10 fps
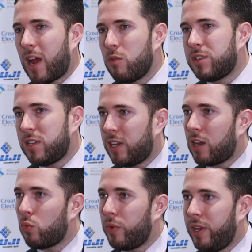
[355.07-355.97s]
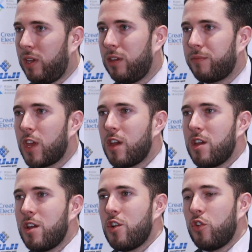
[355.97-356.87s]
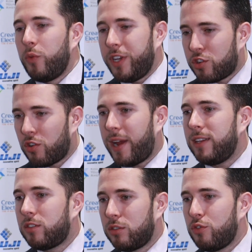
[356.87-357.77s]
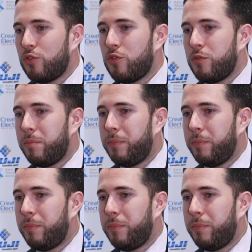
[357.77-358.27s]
I would say that we try to